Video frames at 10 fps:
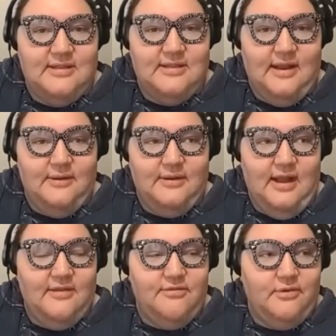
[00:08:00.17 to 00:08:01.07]
that I
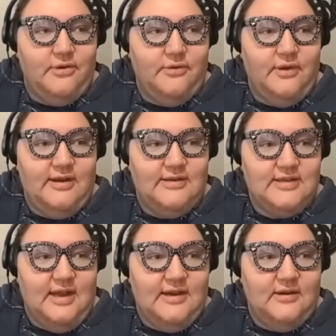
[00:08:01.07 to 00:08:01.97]
got through an
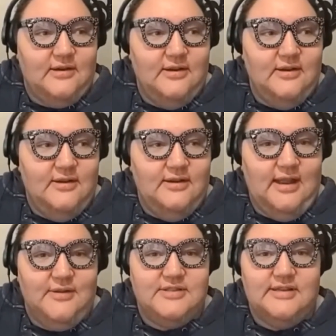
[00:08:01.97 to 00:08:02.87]
entire
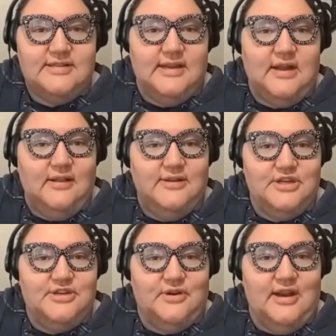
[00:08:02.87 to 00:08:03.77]
counseling psychology
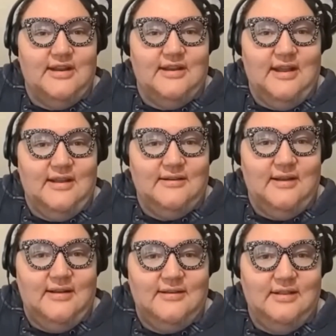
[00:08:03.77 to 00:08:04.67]
training
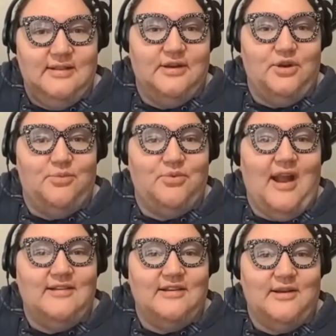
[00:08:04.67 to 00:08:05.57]
and clinical
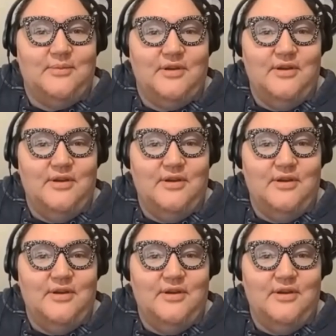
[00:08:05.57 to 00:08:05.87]
practicum